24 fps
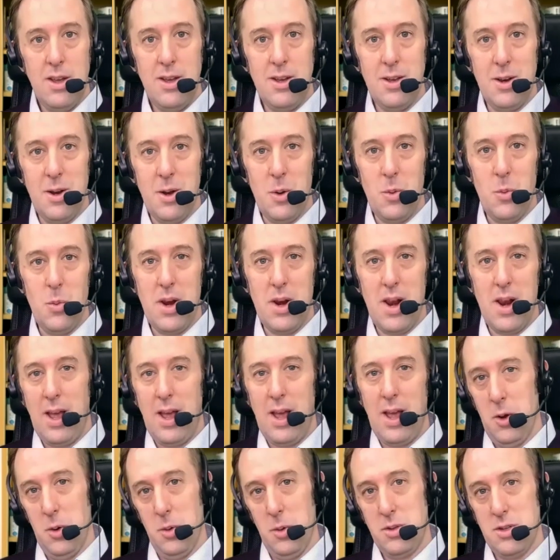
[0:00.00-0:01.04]
you know, when I
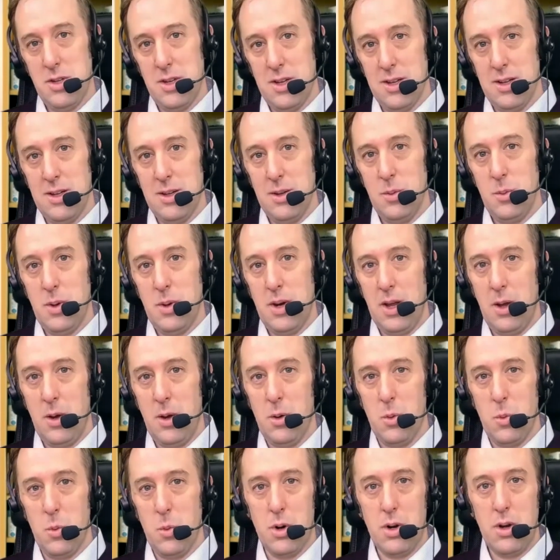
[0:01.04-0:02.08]
go to when I go
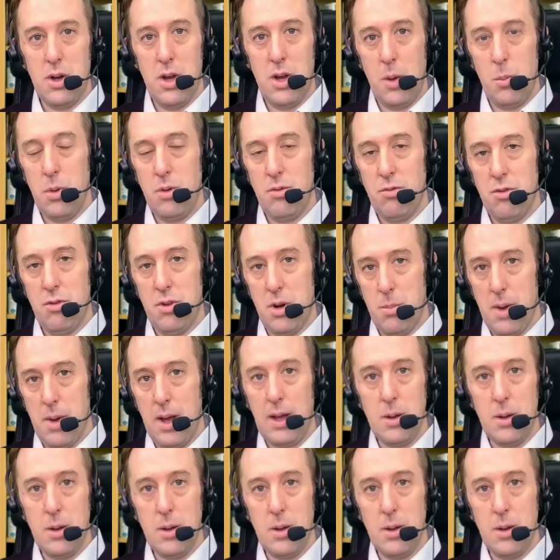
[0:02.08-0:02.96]
to work and I'm in front of my